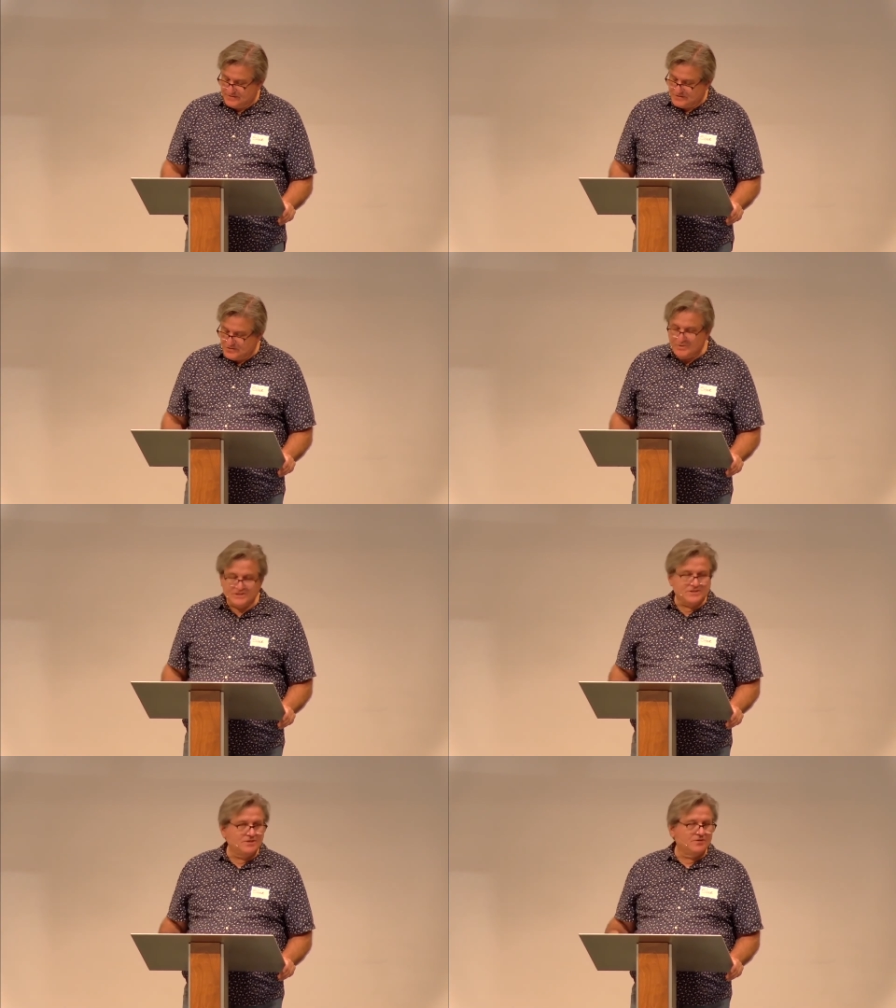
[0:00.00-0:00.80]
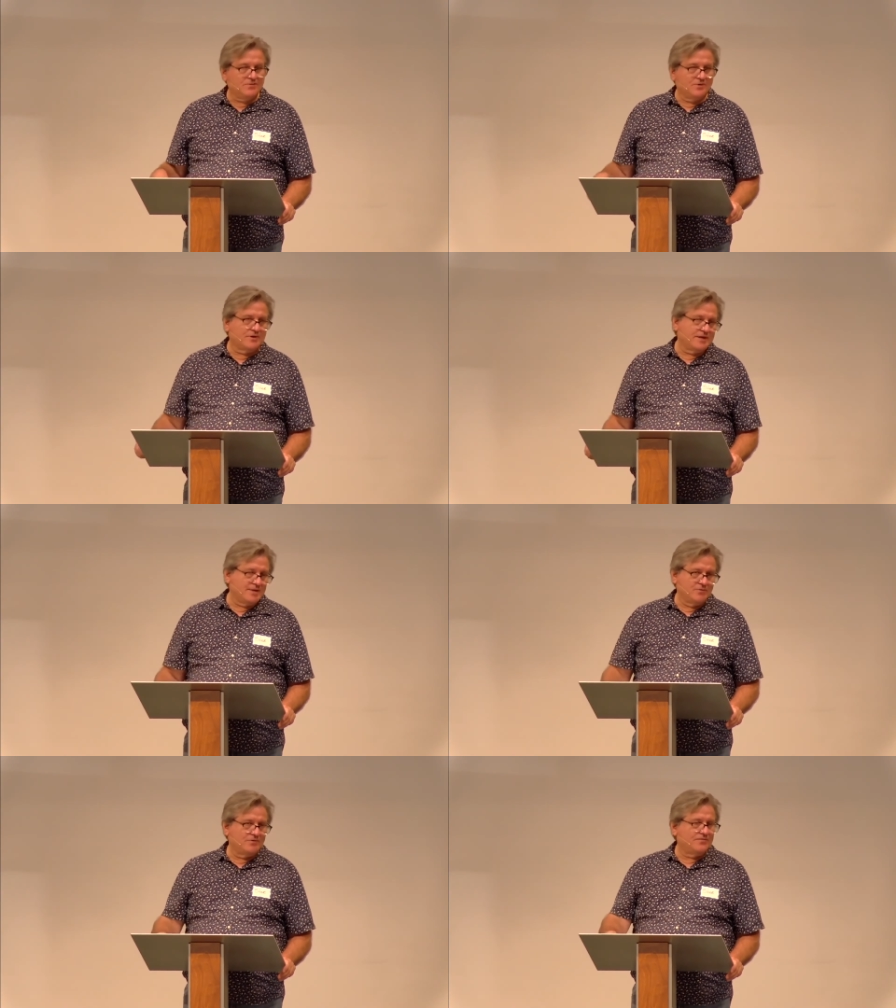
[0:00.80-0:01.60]
So much so that we're
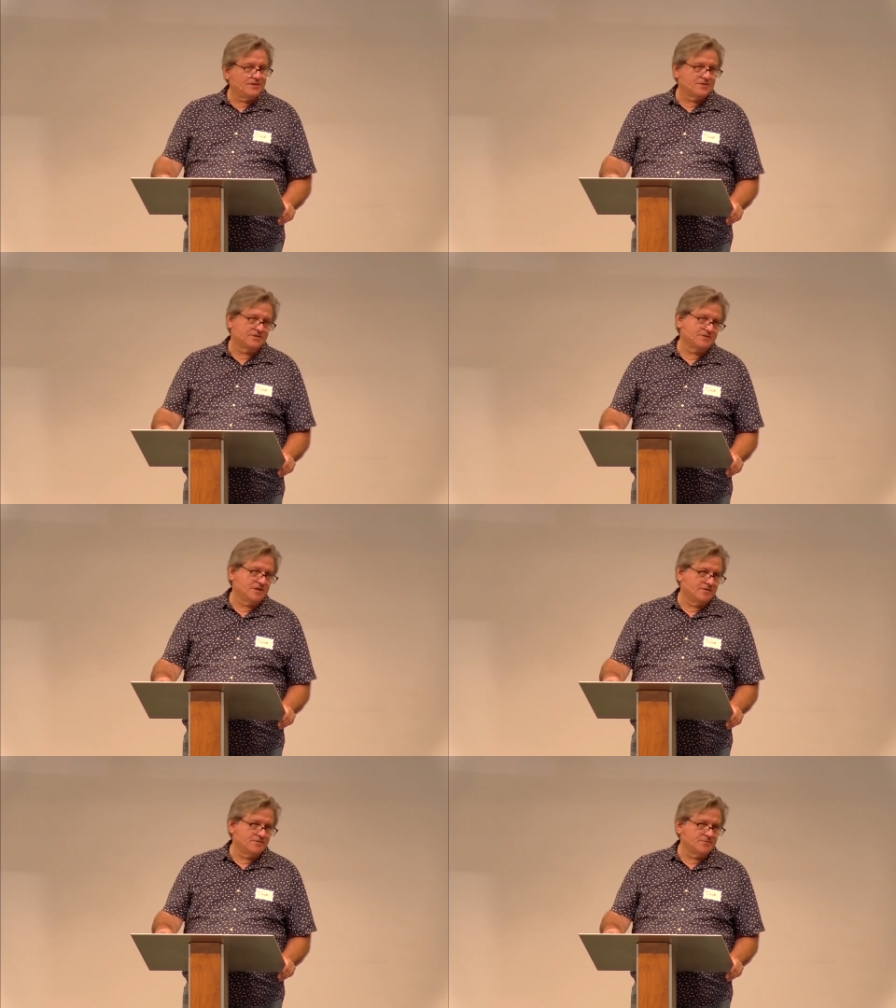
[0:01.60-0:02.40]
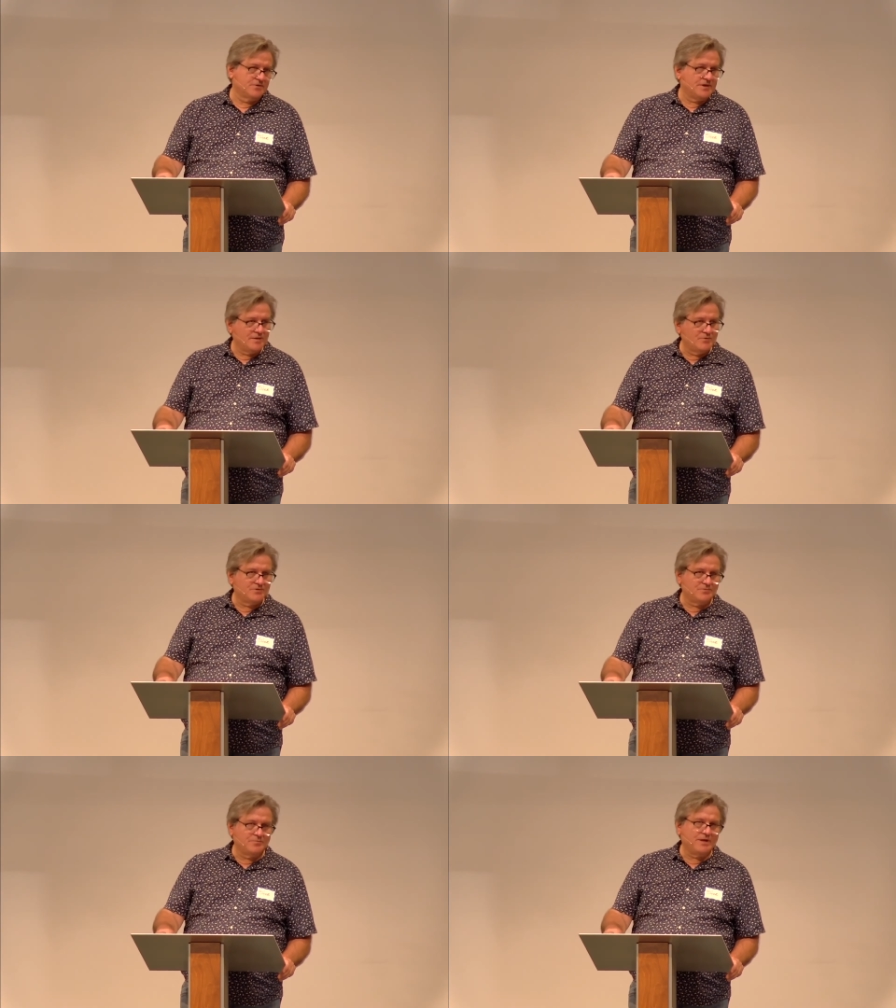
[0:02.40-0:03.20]
unable to fix ourselves, we're
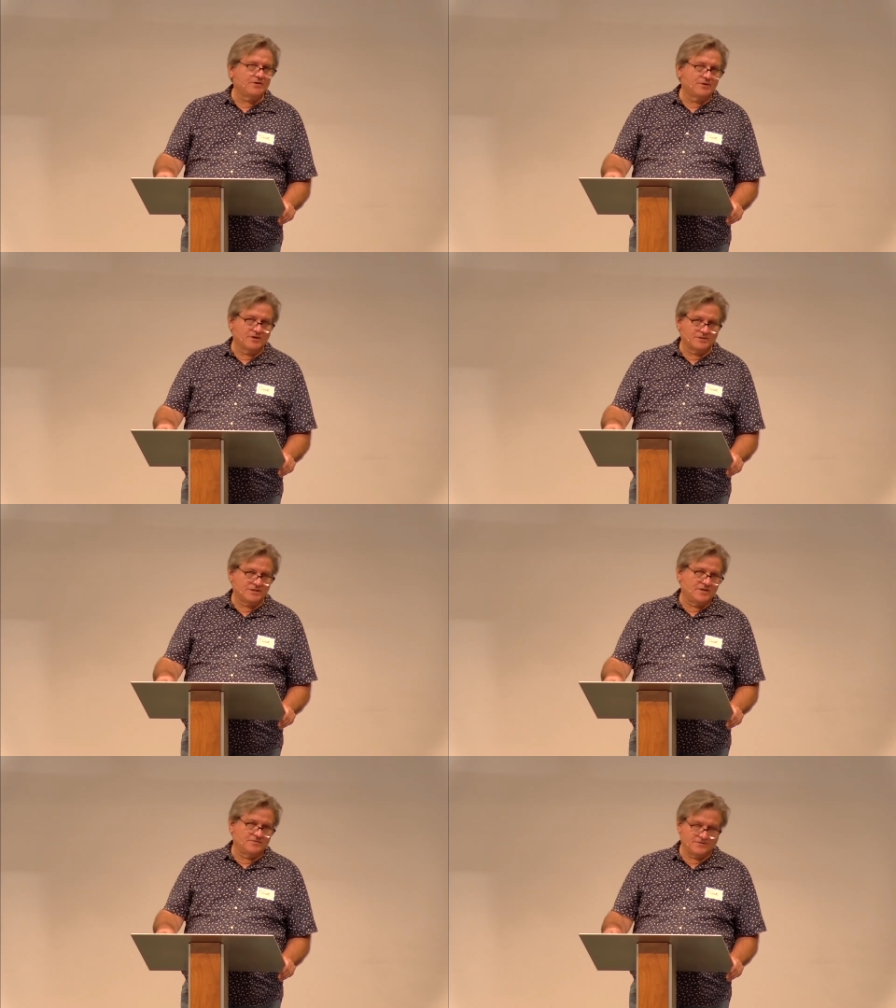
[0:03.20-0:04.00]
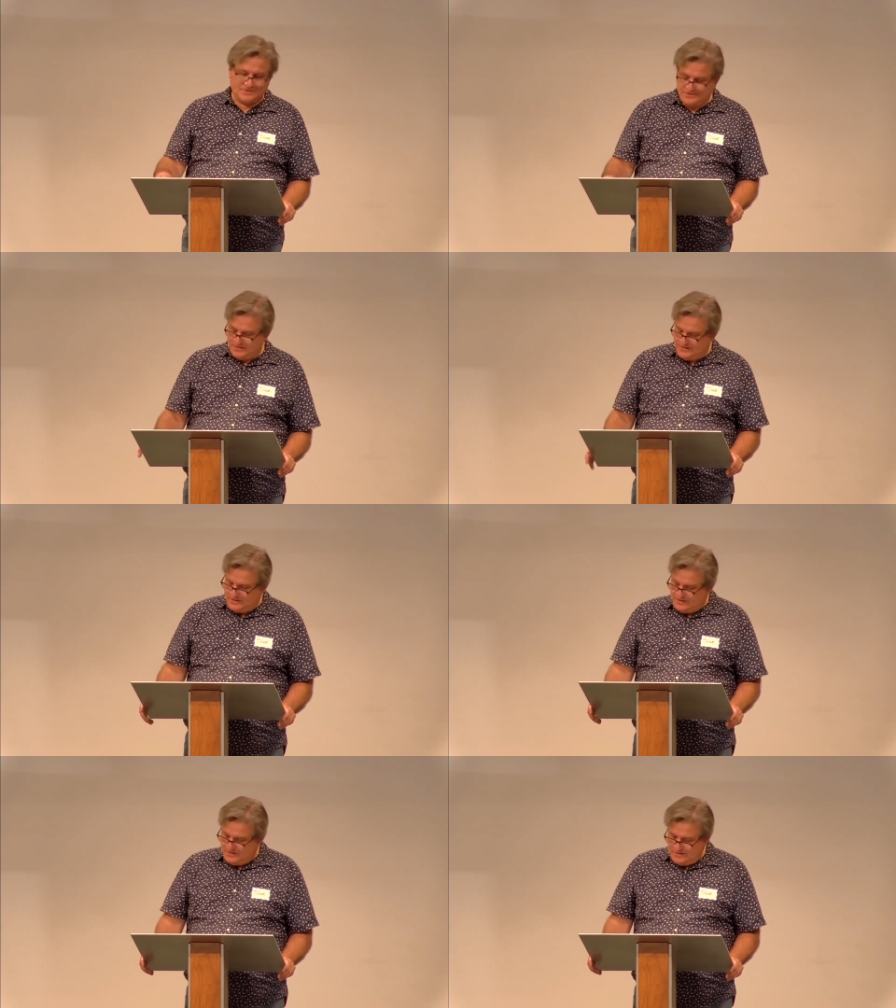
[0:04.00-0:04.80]
unable to better ourselves,
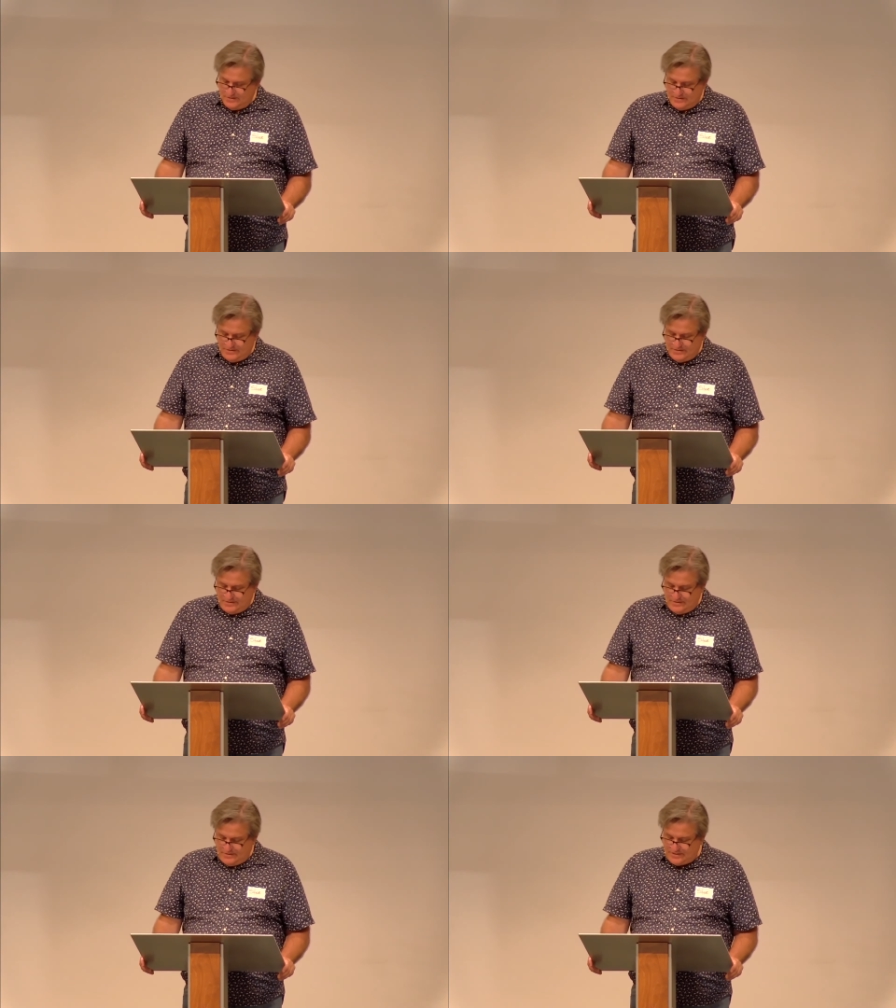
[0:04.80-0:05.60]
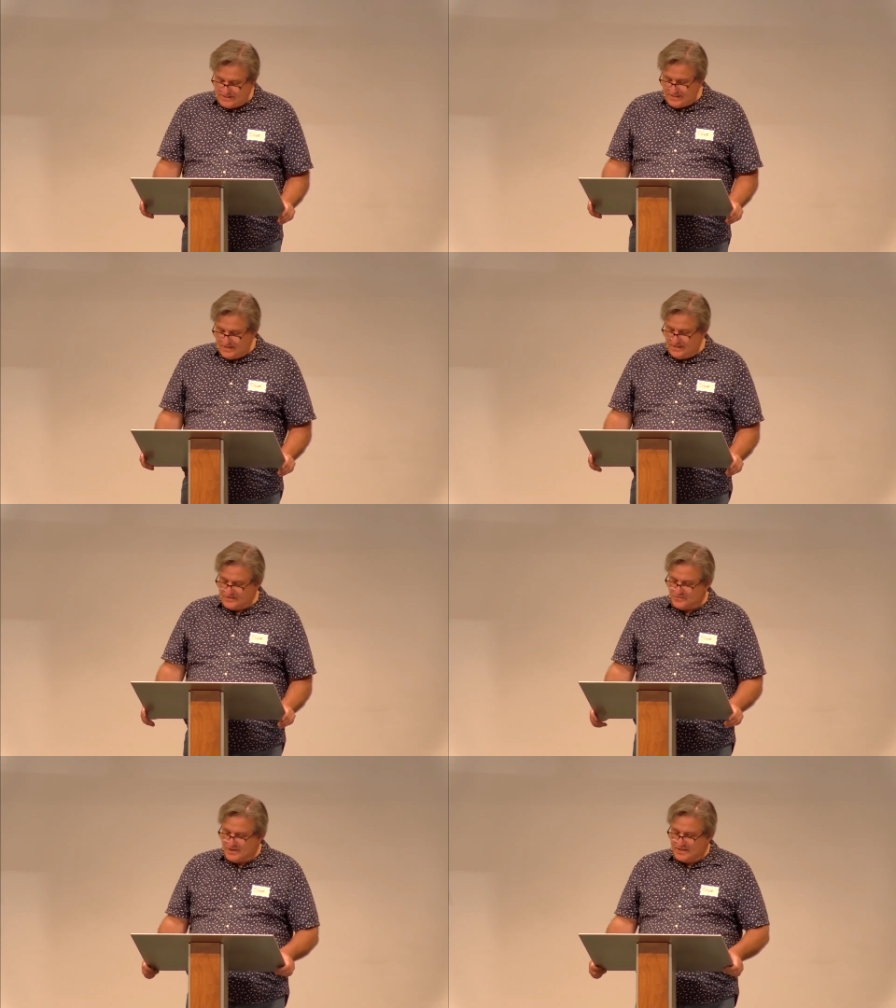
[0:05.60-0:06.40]
to set
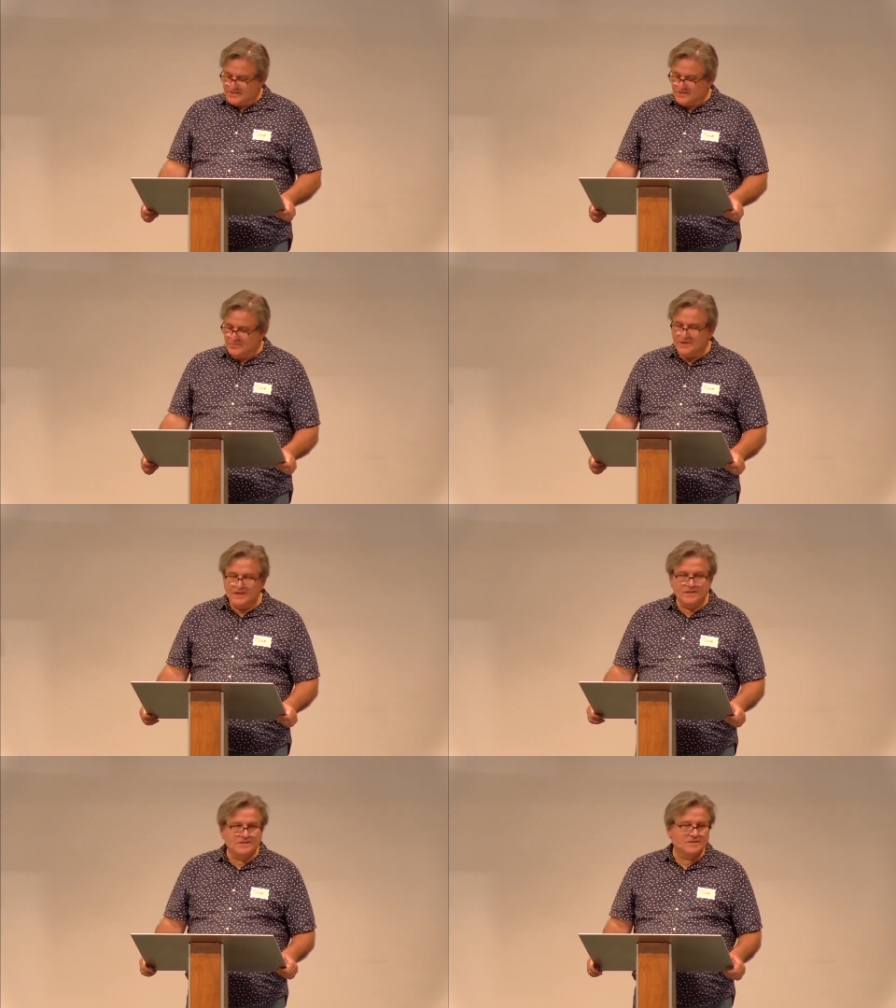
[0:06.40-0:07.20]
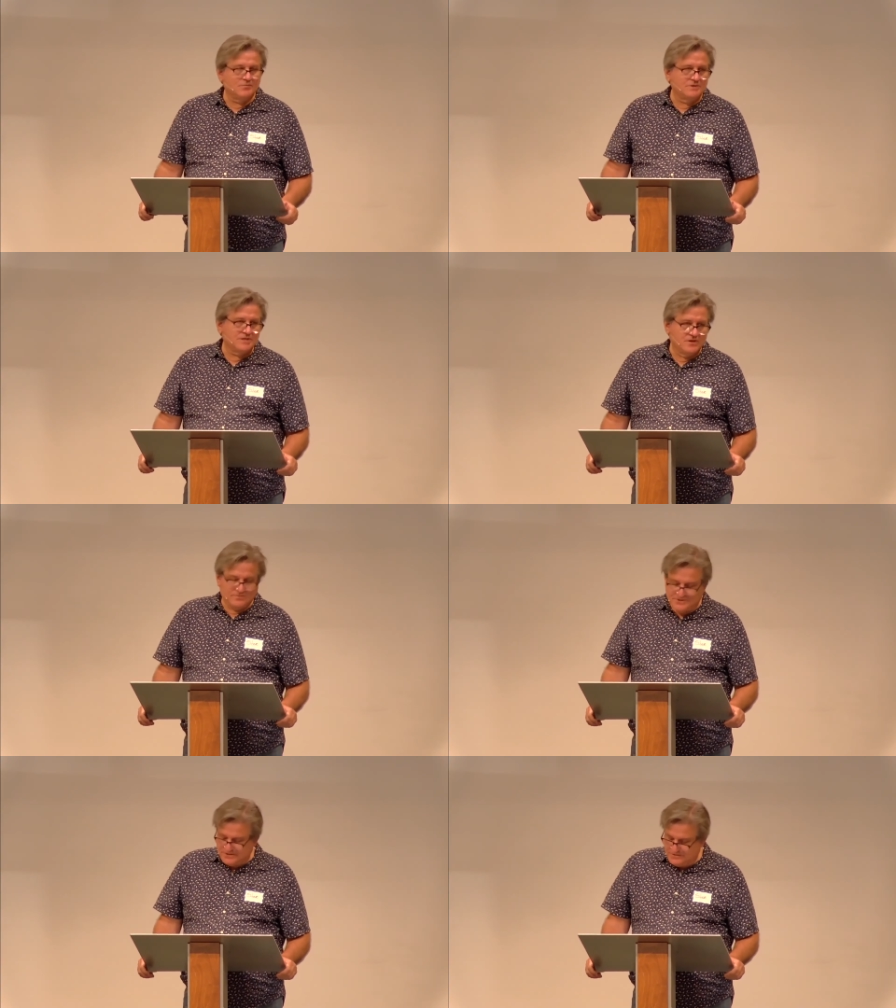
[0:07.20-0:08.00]
things right. So we needed someone's
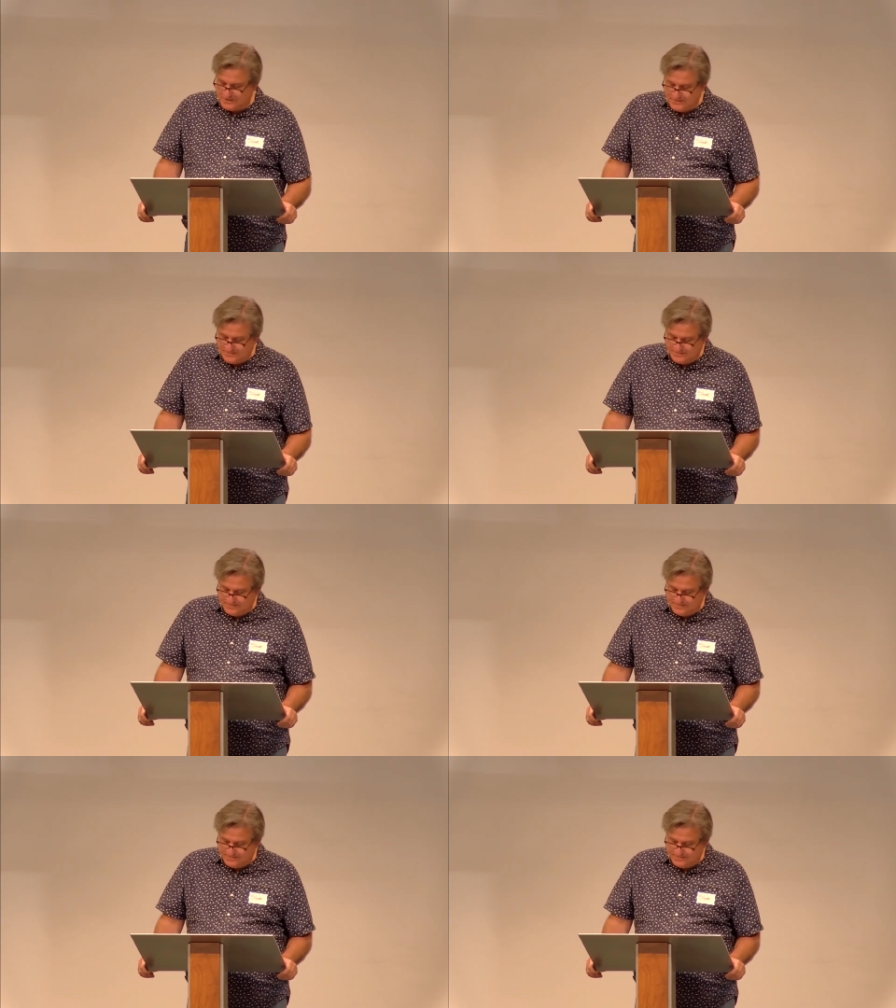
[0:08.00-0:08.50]
help to do it.